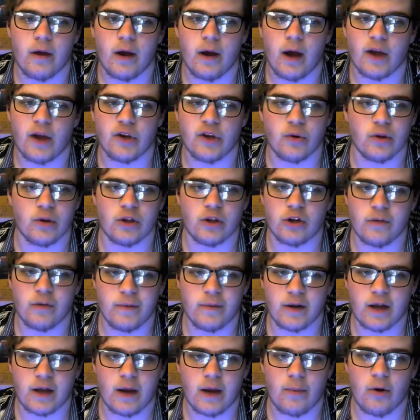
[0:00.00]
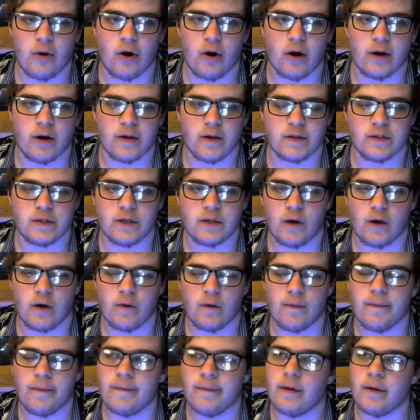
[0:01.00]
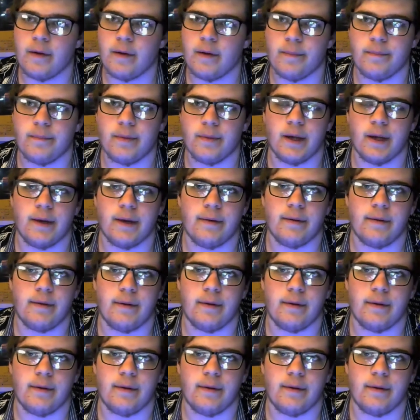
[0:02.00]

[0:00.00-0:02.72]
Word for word: I knew a little bit, a couple True. artists, you know, but